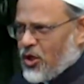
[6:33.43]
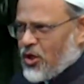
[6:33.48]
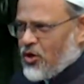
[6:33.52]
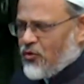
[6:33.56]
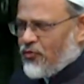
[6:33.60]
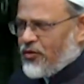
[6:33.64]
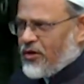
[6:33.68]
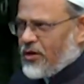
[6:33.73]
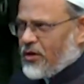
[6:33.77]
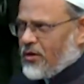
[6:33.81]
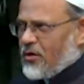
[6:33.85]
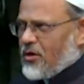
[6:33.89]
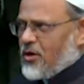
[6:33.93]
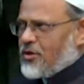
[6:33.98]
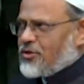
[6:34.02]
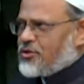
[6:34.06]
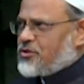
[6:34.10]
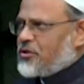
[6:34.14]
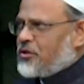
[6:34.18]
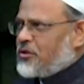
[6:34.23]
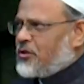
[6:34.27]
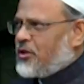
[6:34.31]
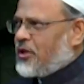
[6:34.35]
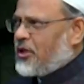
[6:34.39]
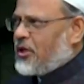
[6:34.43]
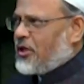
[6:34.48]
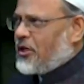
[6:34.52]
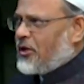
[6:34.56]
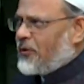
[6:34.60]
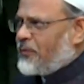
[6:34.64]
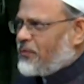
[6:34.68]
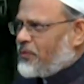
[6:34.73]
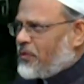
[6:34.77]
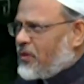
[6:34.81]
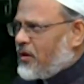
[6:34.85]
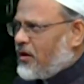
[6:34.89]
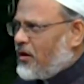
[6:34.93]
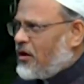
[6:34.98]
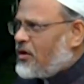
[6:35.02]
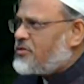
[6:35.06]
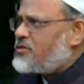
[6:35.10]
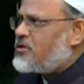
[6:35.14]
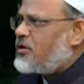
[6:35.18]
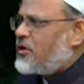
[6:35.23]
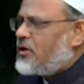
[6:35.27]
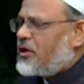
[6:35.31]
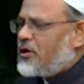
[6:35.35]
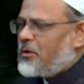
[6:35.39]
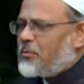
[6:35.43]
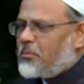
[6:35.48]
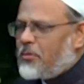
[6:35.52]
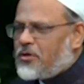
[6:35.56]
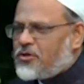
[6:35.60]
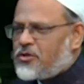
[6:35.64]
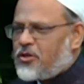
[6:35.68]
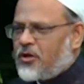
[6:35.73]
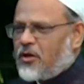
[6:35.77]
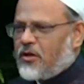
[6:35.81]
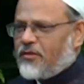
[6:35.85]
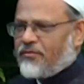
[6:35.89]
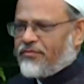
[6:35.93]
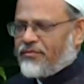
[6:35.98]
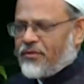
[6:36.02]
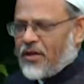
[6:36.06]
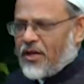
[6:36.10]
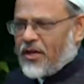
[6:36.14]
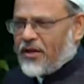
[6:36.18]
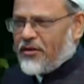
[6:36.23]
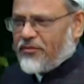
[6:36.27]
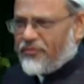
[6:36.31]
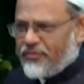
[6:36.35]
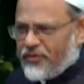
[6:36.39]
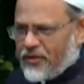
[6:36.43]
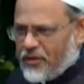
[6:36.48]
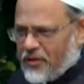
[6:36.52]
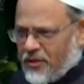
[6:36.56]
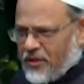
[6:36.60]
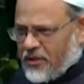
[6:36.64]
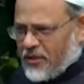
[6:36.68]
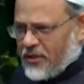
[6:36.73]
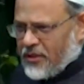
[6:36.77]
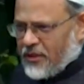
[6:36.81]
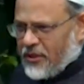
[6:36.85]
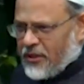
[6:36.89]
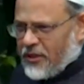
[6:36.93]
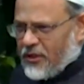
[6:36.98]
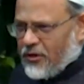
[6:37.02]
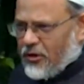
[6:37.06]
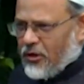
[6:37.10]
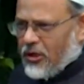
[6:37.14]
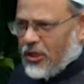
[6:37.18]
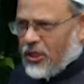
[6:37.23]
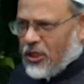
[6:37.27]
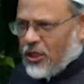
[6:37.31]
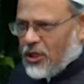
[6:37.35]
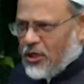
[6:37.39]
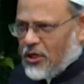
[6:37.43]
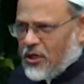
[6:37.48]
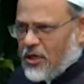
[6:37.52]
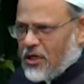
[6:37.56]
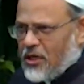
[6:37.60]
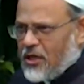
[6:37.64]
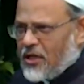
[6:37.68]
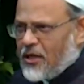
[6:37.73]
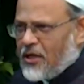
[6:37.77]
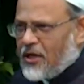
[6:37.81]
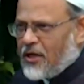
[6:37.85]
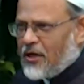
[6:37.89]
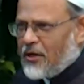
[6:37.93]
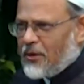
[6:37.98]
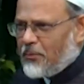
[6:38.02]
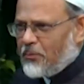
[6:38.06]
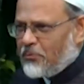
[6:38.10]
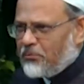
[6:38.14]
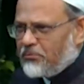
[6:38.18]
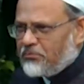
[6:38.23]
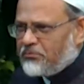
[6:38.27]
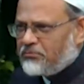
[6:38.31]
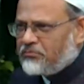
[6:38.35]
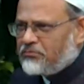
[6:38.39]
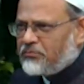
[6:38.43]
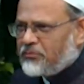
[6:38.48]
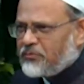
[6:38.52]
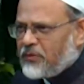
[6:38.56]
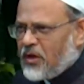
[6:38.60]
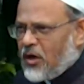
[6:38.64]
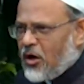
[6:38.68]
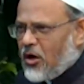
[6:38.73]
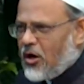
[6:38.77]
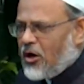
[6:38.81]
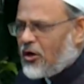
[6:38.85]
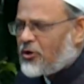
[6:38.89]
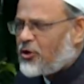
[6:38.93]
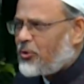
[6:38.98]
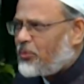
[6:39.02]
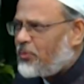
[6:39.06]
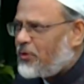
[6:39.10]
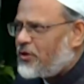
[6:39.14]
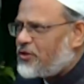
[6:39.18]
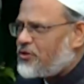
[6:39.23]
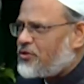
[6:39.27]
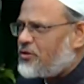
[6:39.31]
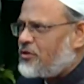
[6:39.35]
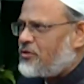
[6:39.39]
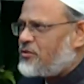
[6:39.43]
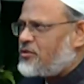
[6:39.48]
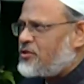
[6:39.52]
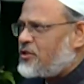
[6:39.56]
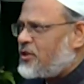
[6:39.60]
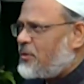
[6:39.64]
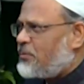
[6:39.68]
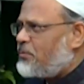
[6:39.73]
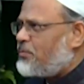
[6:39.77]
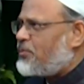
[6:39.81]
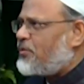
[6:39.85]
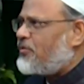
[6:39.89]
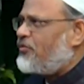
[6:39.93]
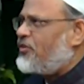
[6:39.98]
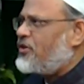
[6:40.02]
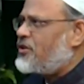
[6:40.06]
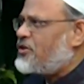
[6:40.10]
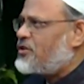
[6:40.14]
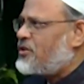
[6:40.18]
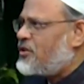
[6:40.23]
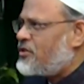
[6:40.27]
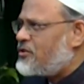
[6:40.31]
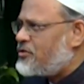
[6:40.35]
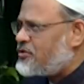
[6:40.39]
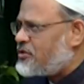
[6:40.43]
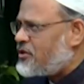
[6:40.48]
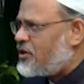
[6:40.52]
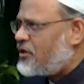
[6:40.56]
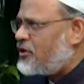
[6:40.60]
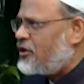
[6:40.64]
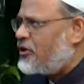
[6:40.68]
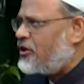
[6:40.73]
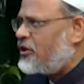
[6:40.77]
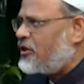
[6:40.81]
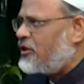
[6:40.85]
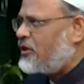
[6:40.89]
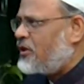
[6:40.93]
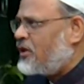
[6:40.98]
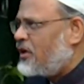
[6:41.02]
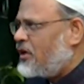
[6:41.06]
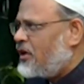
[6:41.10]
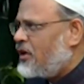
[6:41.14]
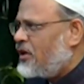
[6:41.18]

We are lost in the hustle and bustle of life and in all our occupations and professions and in